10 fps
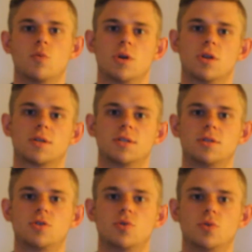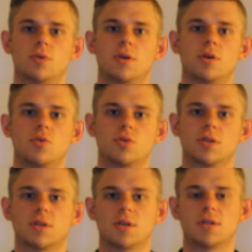we looked into
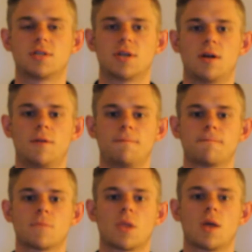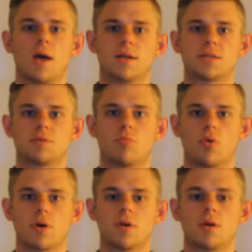using the Intel Edison
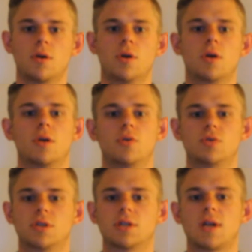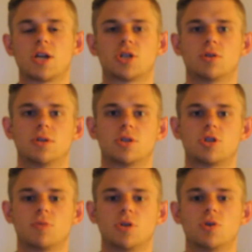board, using the National
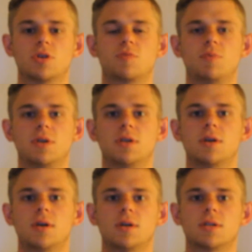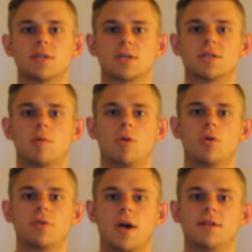Instrument USB
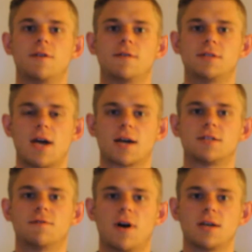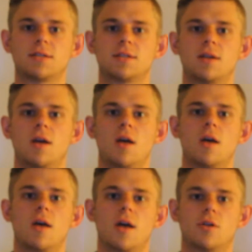6009 DAC device,
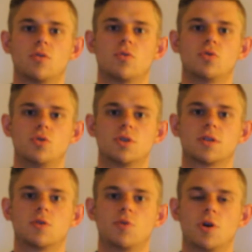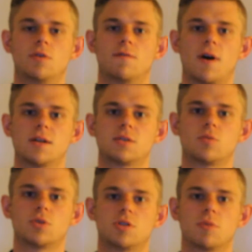and we're using the Rio device
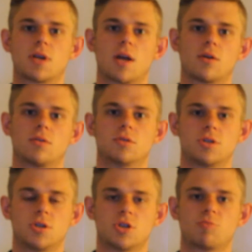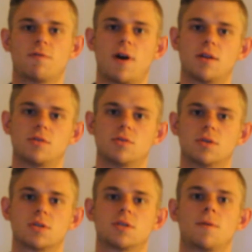the mechanical engineers provided to
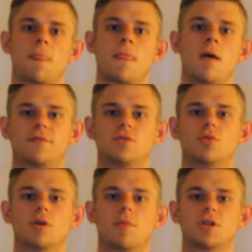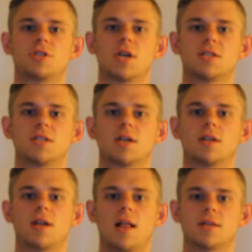us. After doing much testing
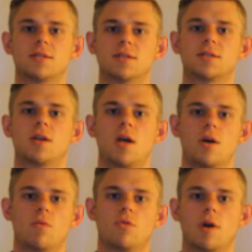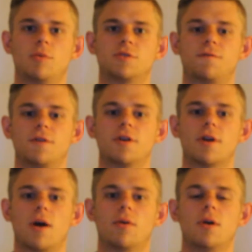and analysis, we were able to
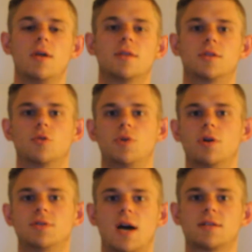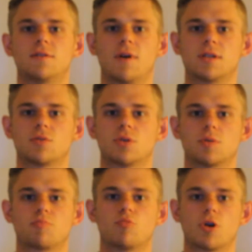figure out that the Rio DAC device
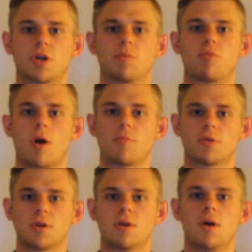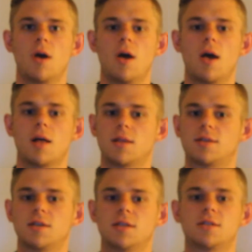wasn't working properly, and
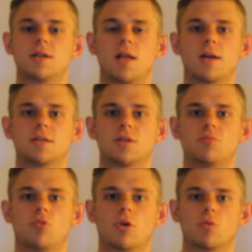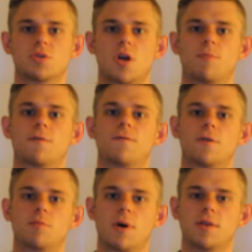that the Intel Edison board was not
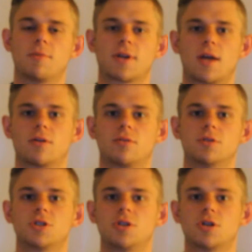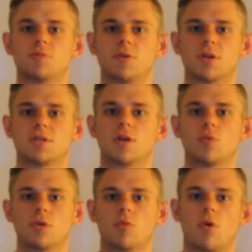preferred by the mechanical engineers because they
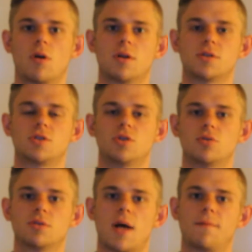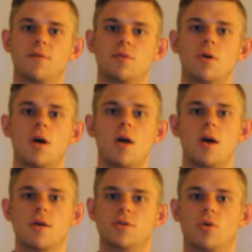really wanted us to use LabVIEW,
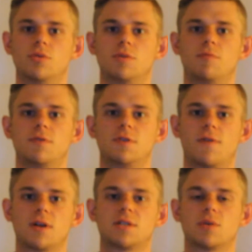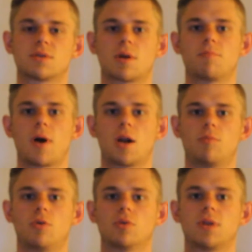and the only device that was
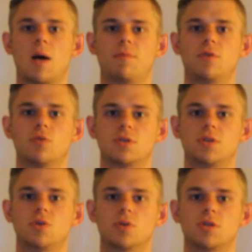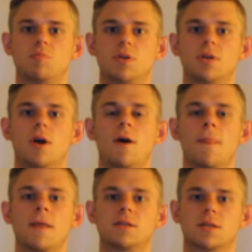compatible with LabVIEW was the USB
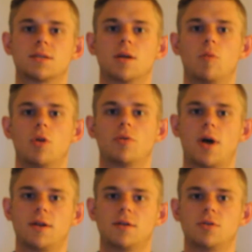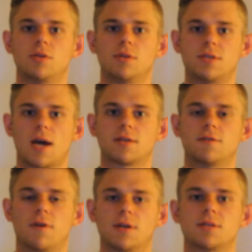6009 DAC
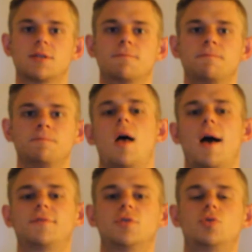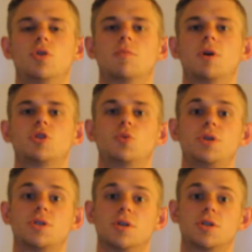device. After doing much
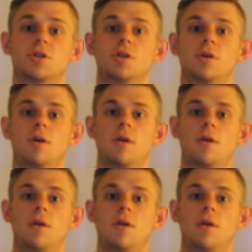research